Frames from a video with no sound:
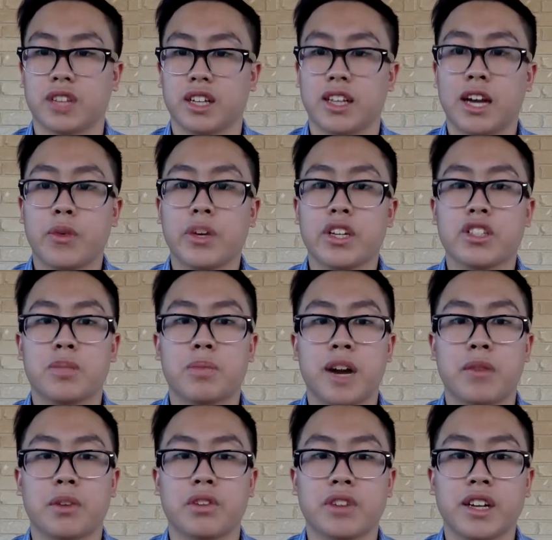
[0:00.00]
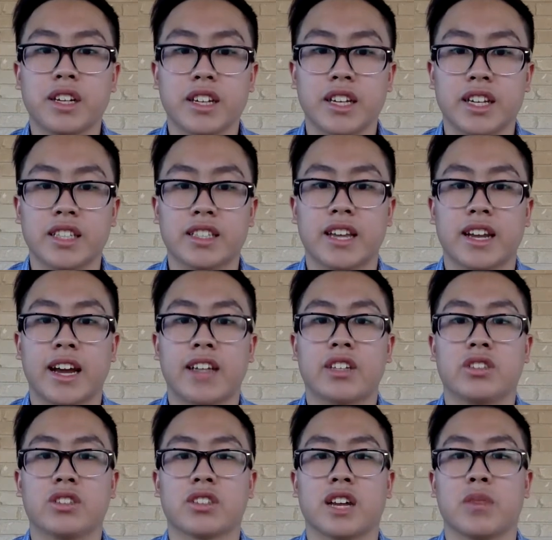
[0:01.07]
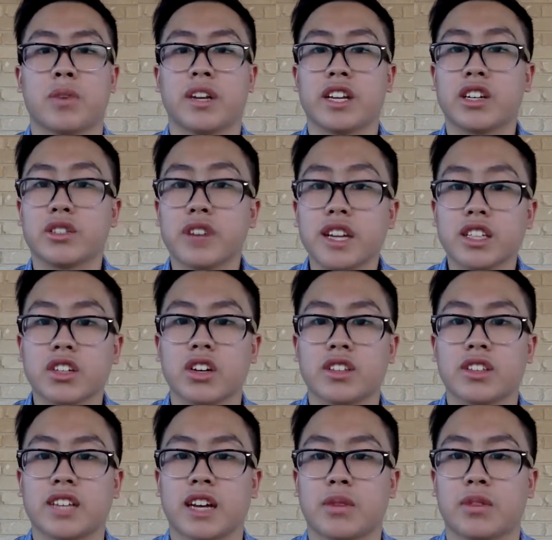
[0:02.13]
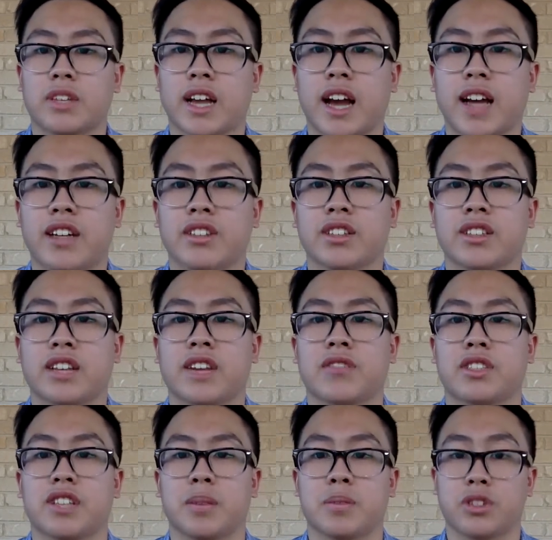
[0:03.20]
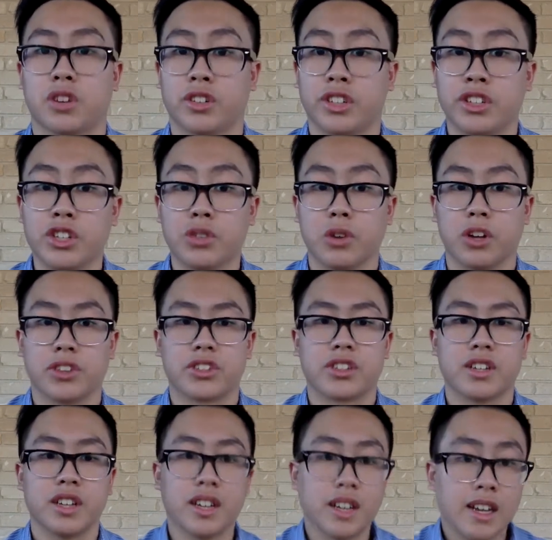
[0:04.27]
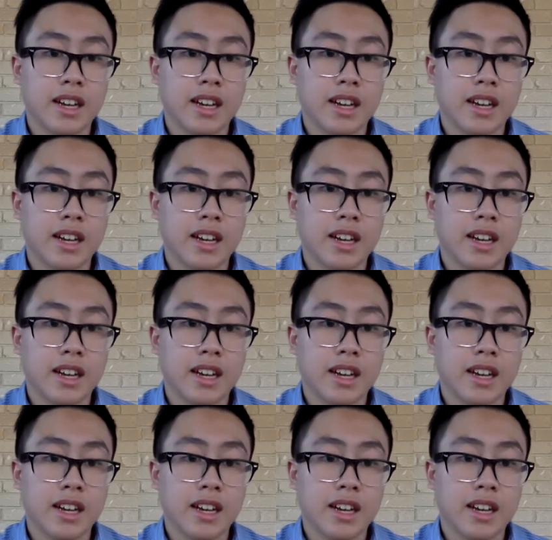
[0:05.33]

allowing it to bind with greater ease than adenosine when it creates contact with the adenosine receptors on the neurons.